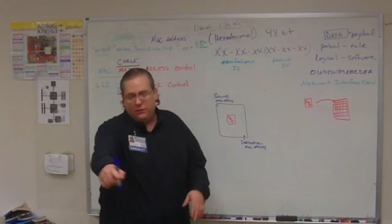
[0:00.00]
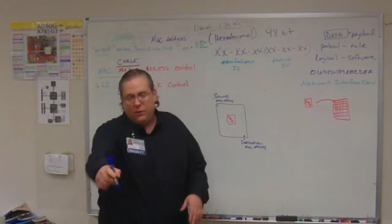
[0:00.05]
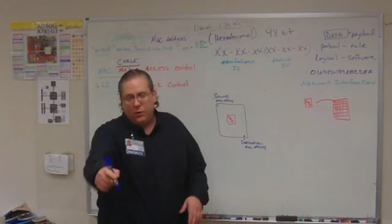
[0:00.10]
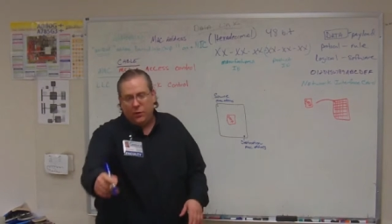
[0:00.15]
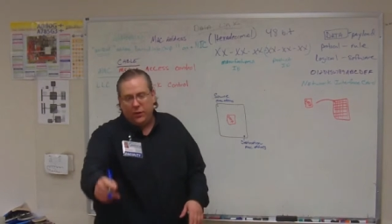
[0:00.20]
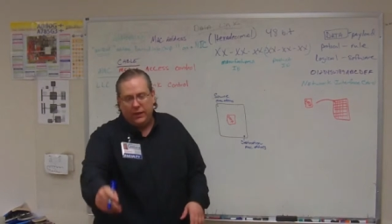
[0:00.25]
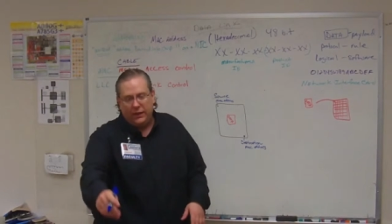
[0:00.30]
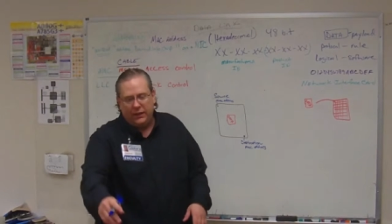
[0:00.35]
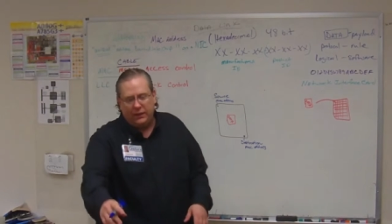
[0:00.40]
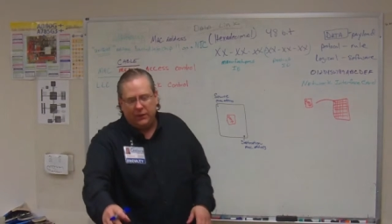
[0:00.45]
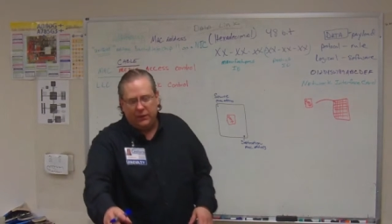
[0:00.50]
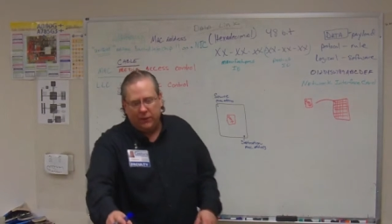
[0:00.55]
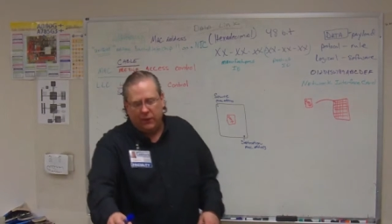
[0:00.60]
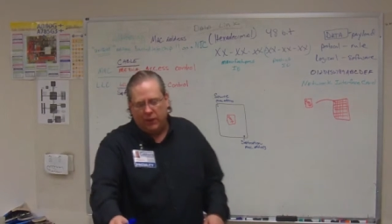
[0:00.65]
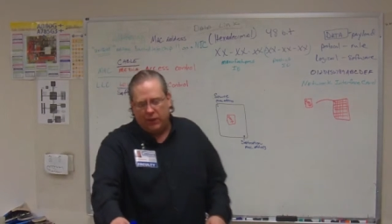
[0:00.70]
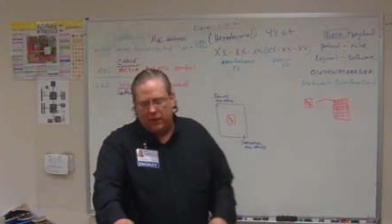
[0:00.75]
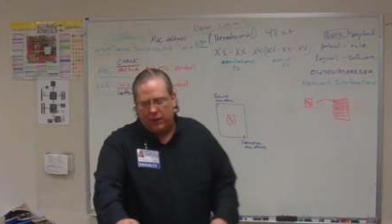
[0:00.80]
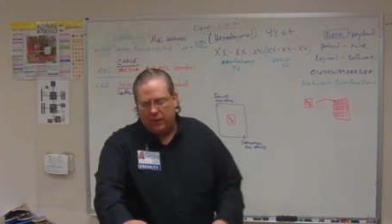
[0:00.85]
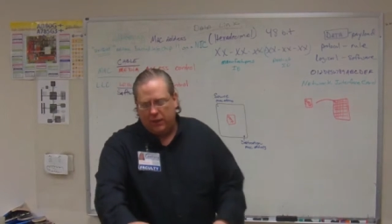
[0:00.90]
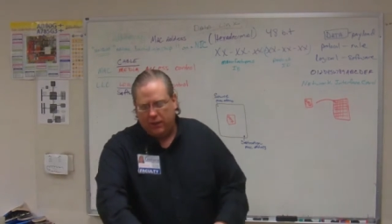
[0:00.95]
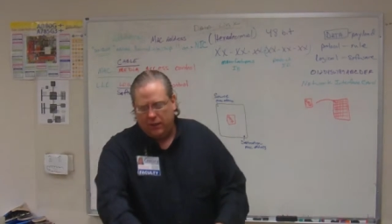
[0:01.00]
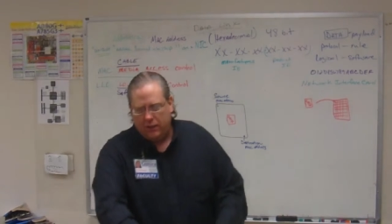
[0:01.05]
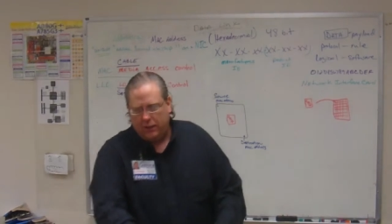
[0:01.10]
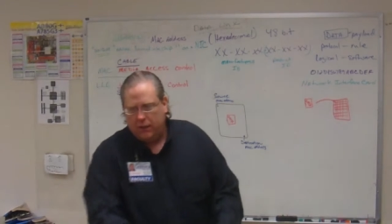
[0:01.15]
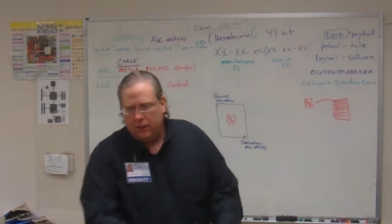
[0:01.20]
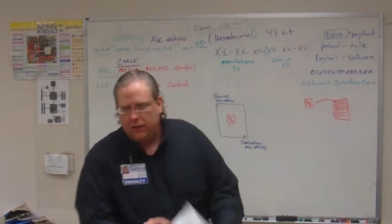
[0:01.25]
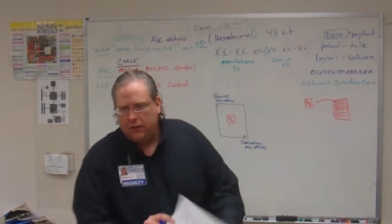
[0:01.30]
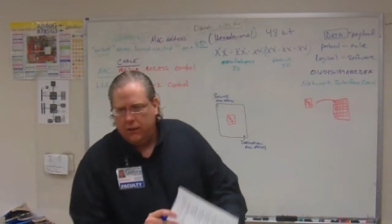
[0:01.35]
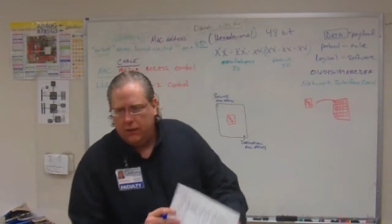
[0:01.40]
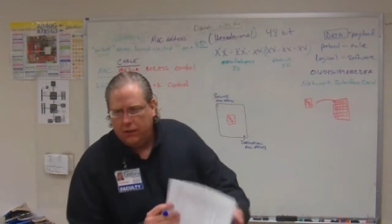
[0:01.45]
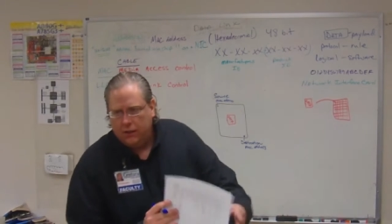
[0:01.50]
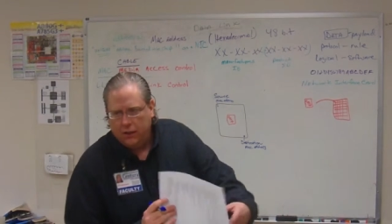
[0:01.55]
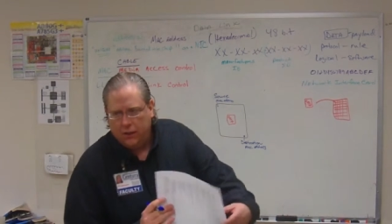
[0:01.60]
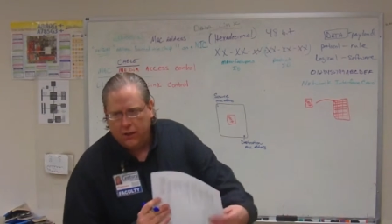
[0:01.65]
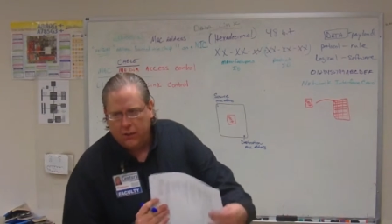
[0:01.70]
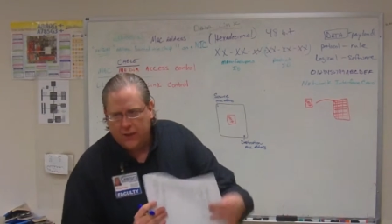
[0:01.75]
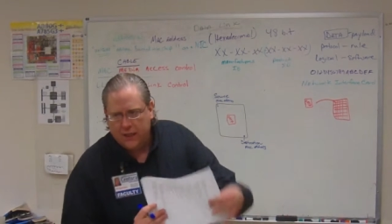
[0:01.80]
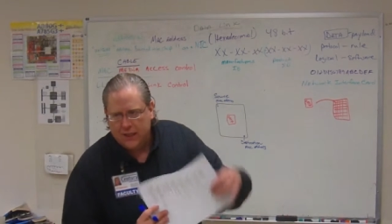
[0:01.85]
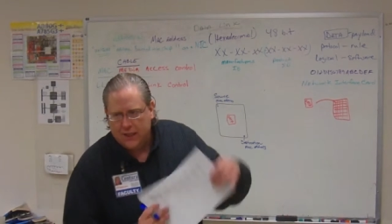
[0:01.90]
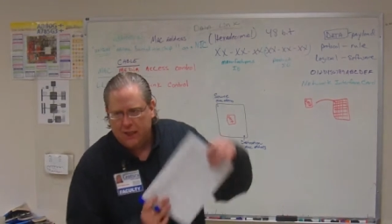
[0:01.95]
according to our
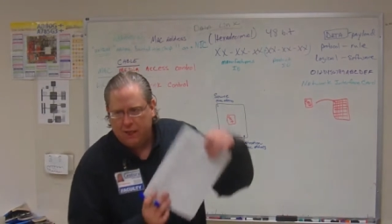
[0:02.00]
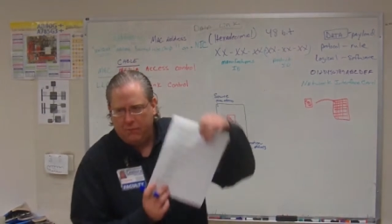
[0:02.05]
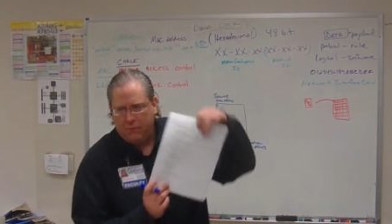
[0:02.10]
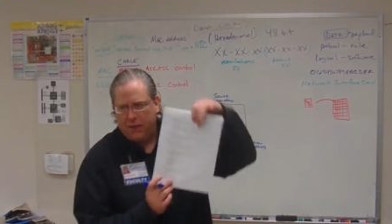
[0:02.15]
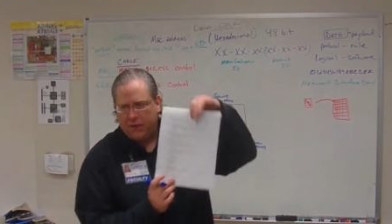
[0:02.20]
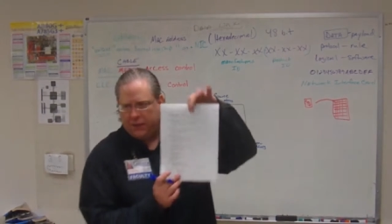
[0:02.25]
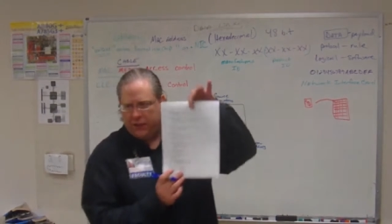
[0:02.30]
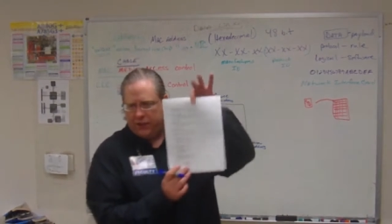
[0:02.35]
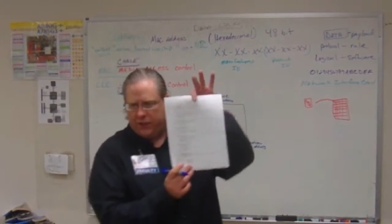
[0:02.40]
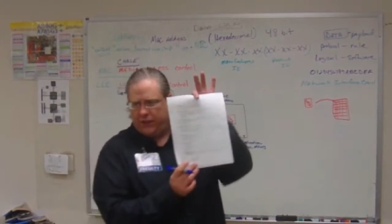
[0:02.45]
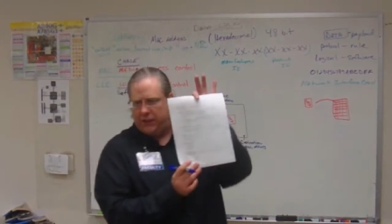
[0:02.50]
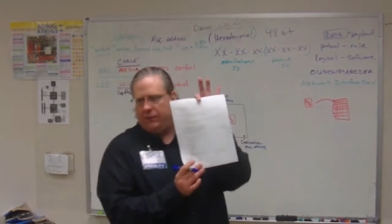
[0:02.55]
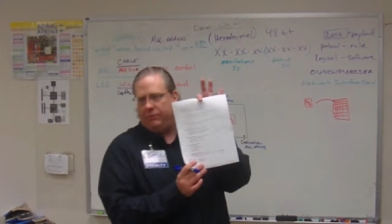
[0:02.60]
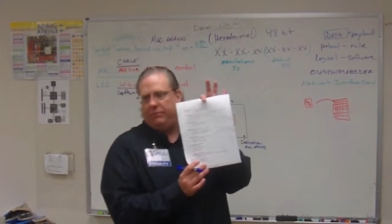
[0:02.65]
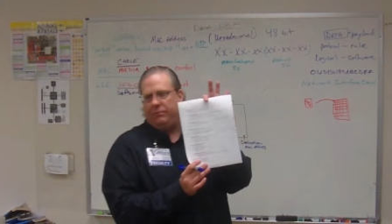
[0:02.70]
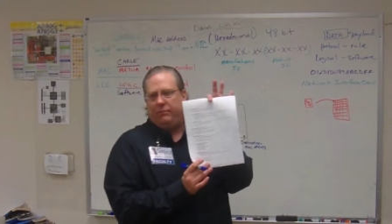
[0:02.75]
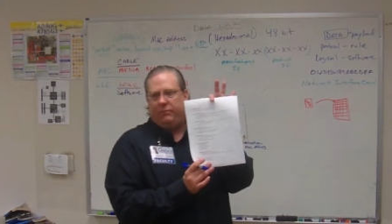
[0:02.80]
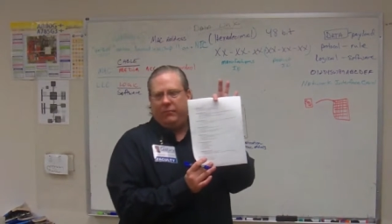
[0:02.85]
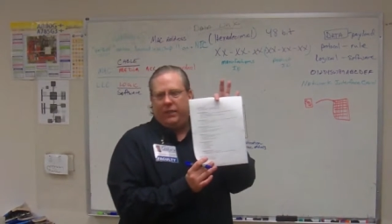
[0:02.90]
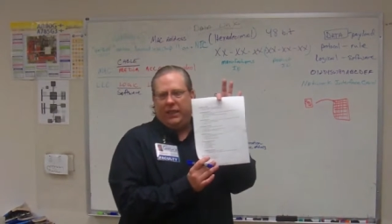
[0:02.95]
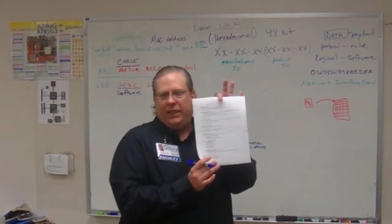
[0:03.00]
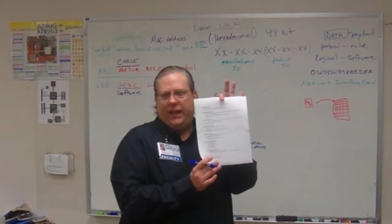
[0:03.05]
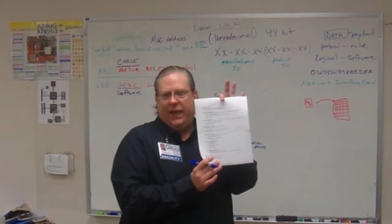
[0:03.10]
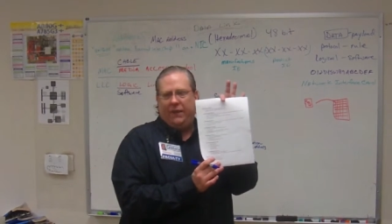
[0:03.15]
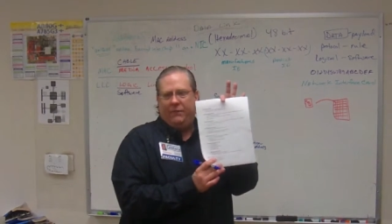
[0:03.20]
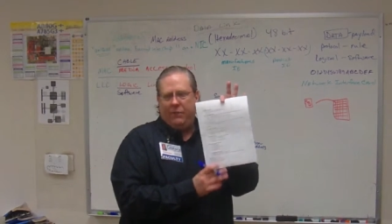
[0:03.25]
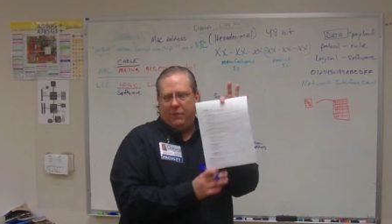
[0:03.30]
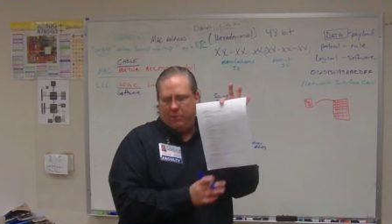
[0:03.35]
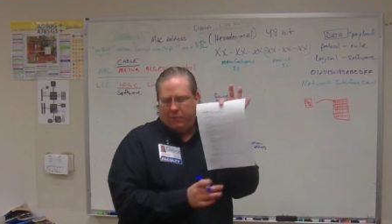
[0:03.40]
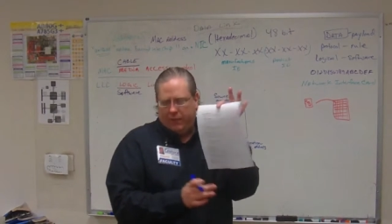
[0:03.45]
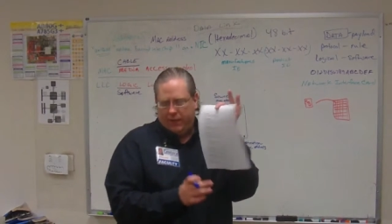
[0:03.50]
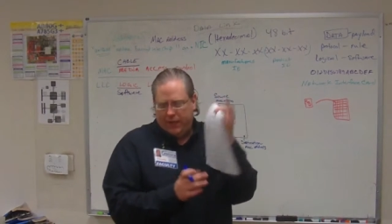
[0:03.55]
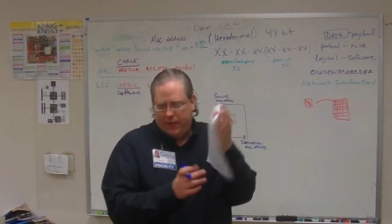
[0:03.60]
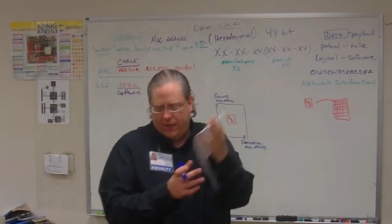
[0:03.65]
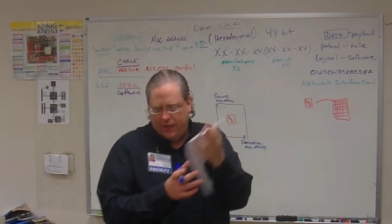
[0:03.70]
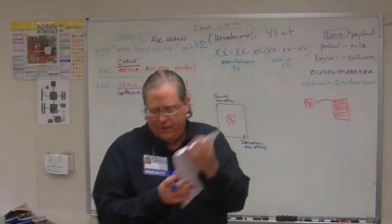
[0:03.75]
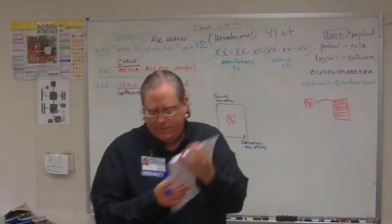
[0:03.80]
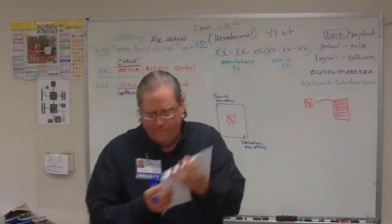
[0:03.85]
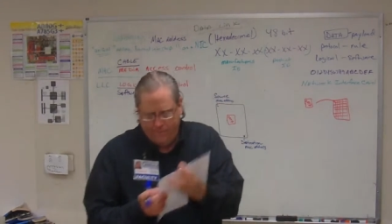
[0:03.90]
OSI model sheet that I gave you on Monday,